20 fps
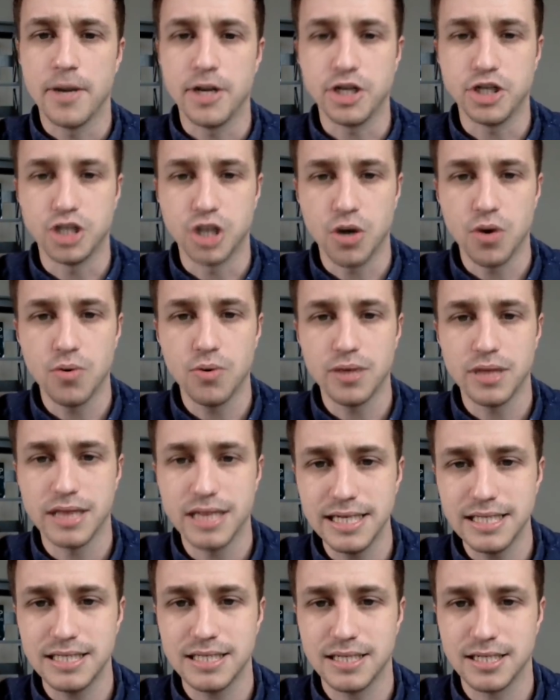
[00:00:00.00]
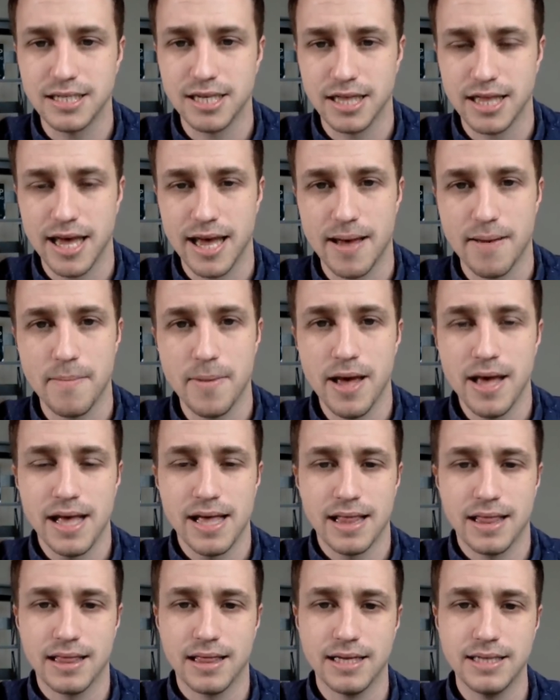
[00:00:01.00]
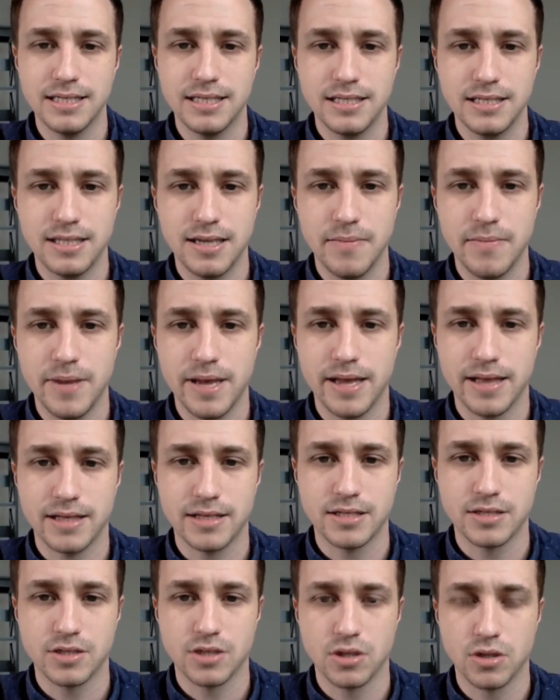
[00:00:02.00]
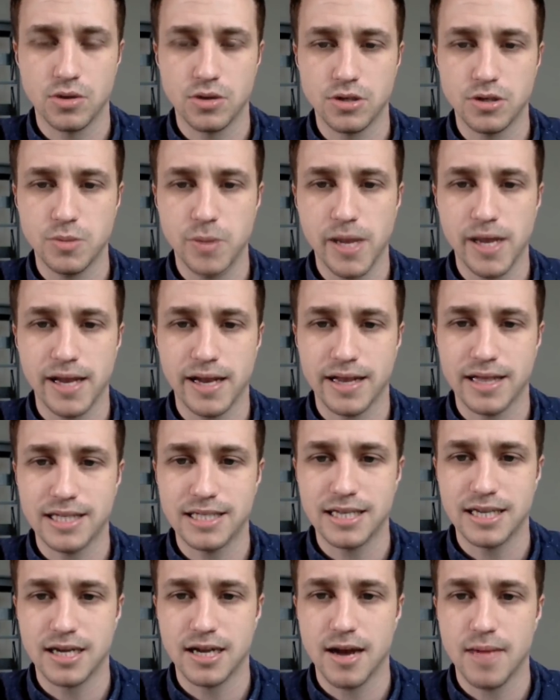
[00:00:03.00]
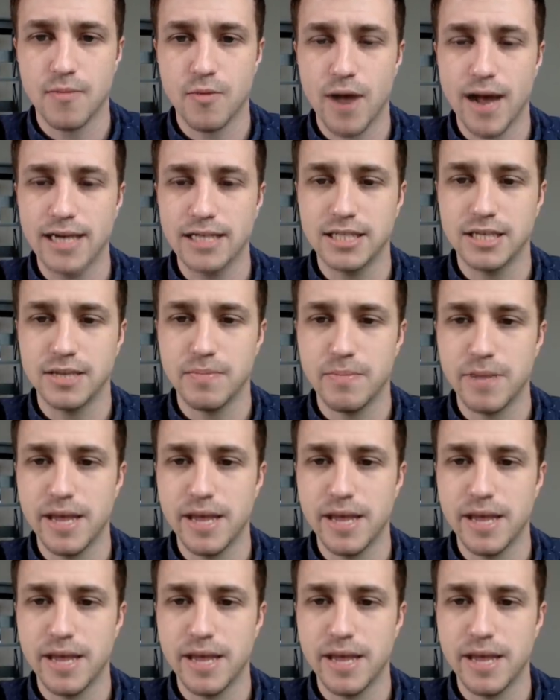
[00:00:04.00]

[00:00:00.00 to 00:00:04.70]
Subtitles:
but don't listen to them. Listen to me. This is the Lord speaking. And he said, come right